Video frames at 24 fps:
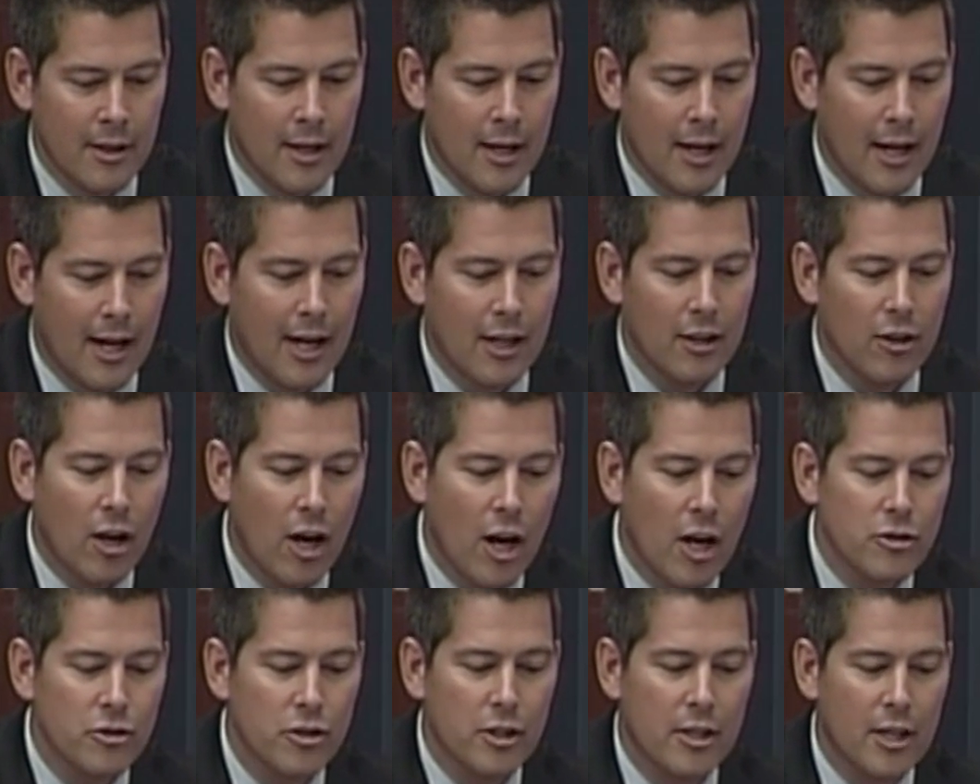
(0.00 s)

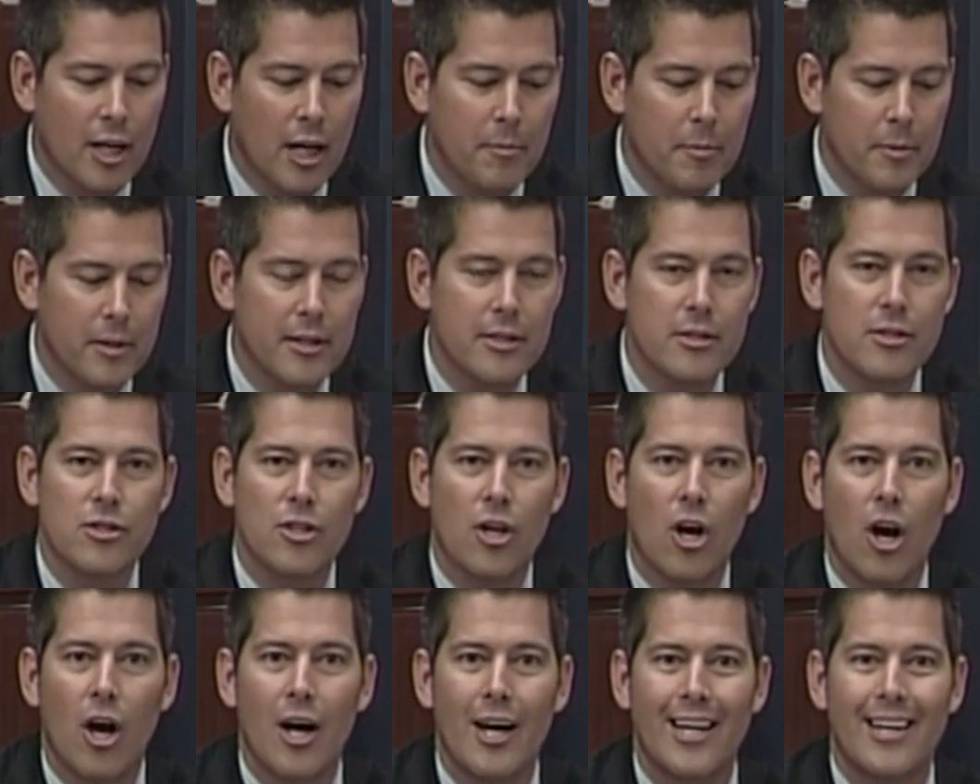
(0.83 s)
larger companies
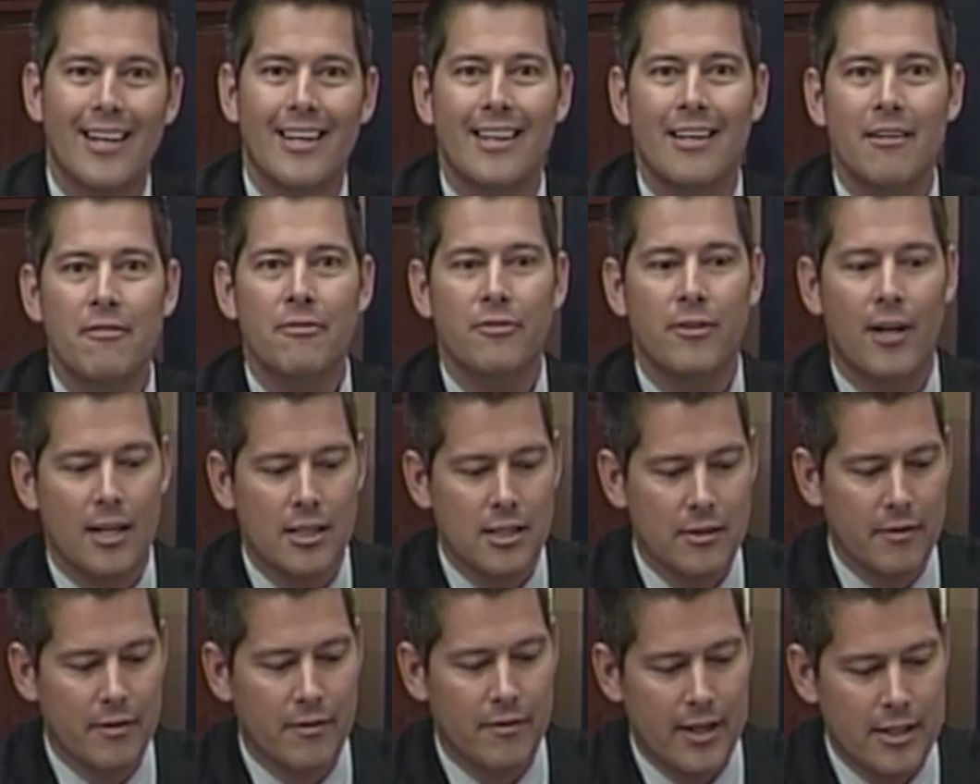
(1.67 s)
saw an
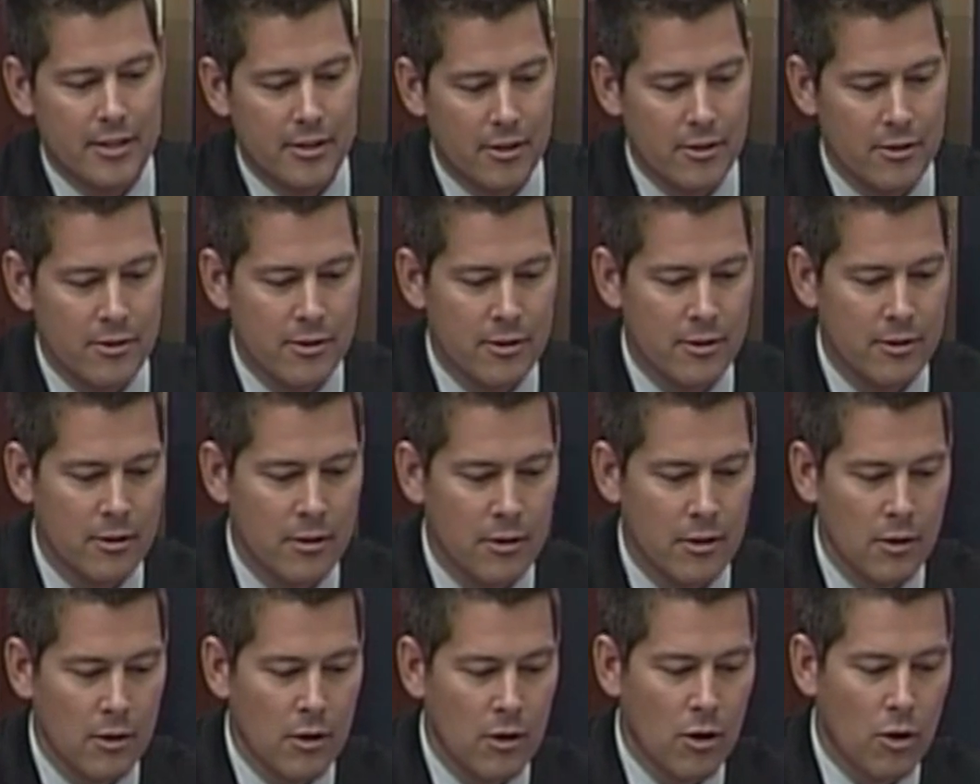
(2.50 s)
influx of investors,
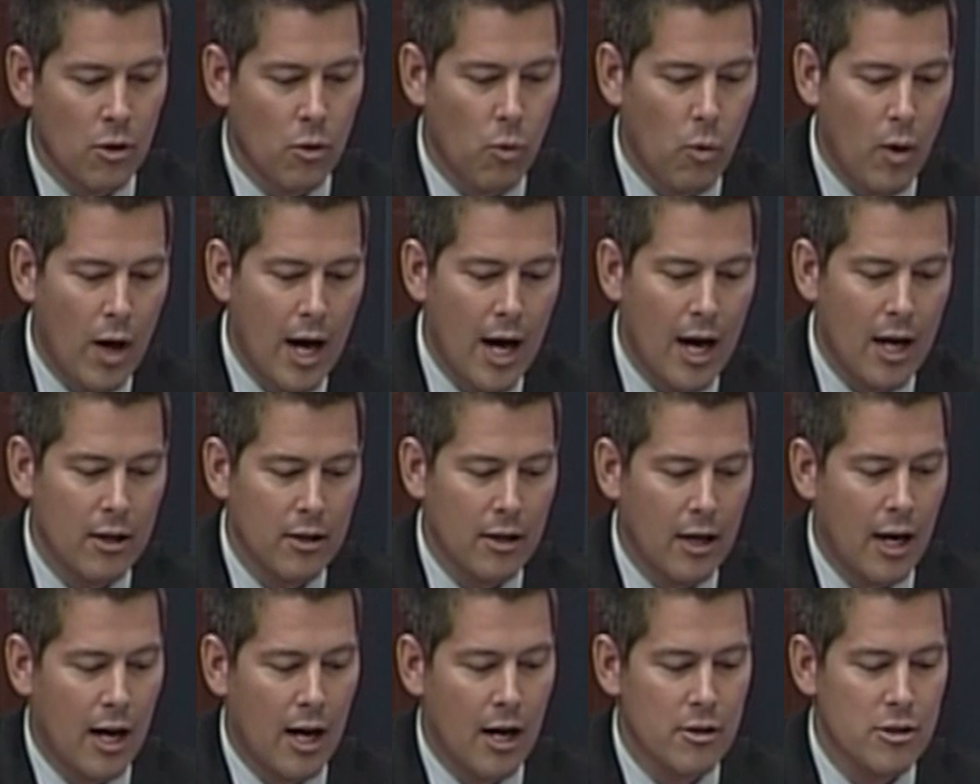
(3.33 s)

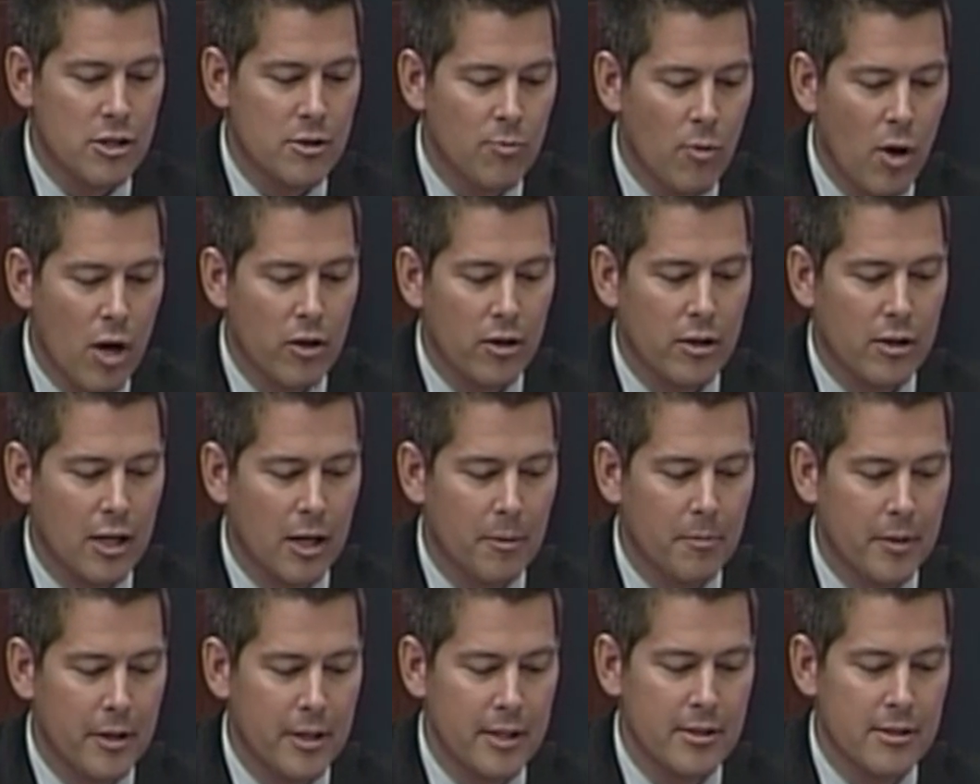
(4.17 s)
while our smaller
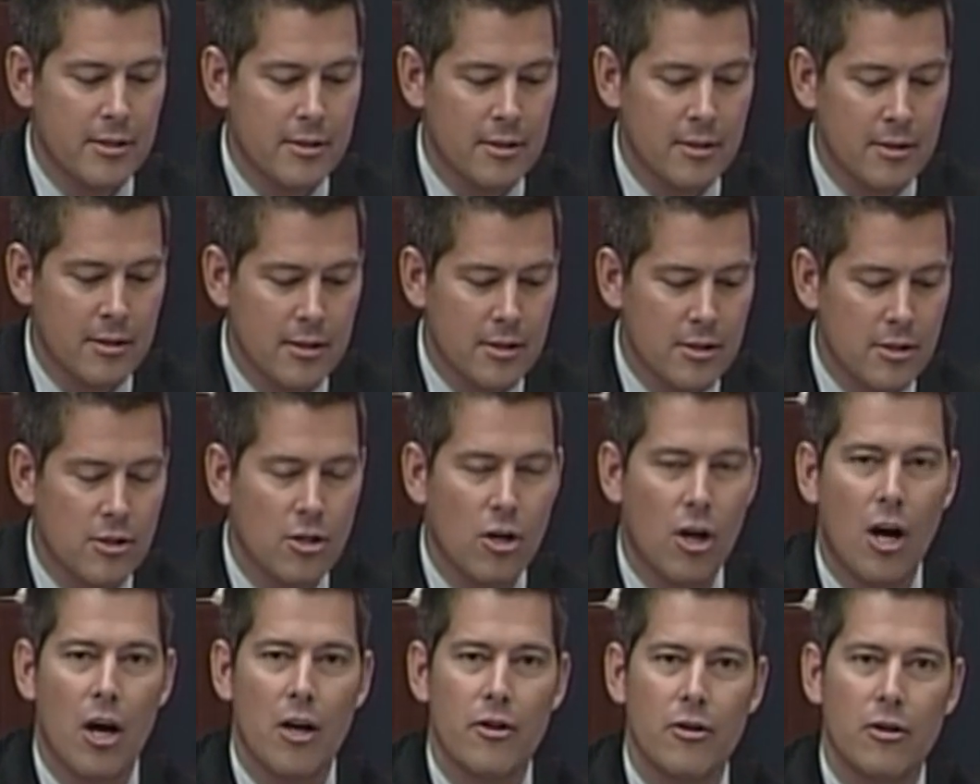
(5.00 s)
companies
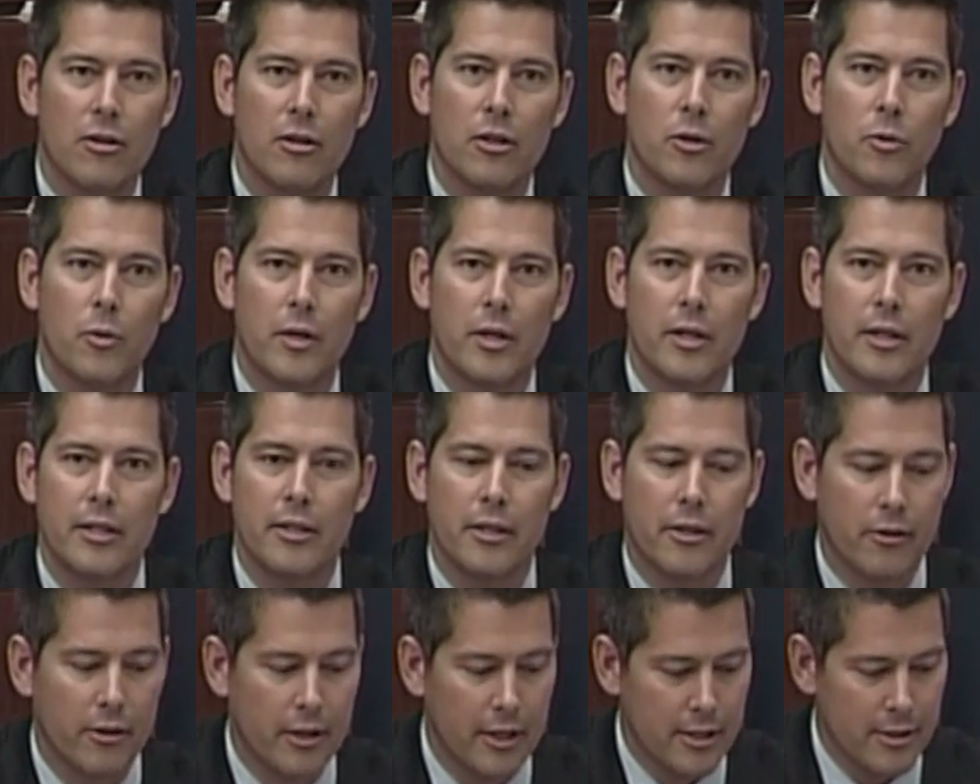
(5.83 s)
saw their liquidity
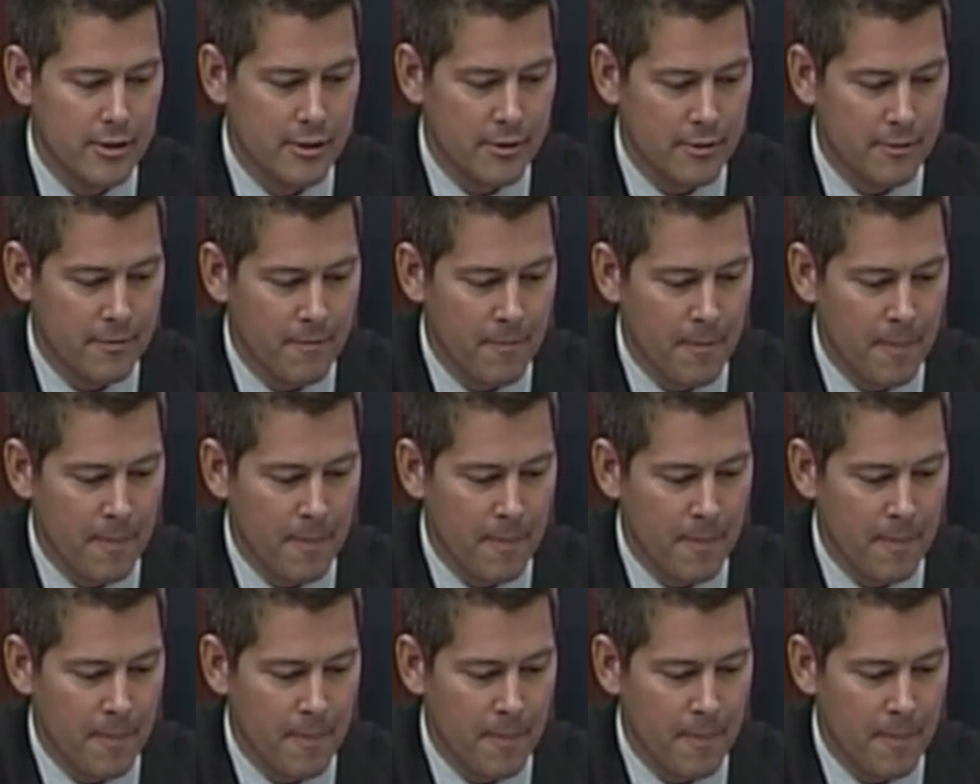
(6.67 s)
decrease.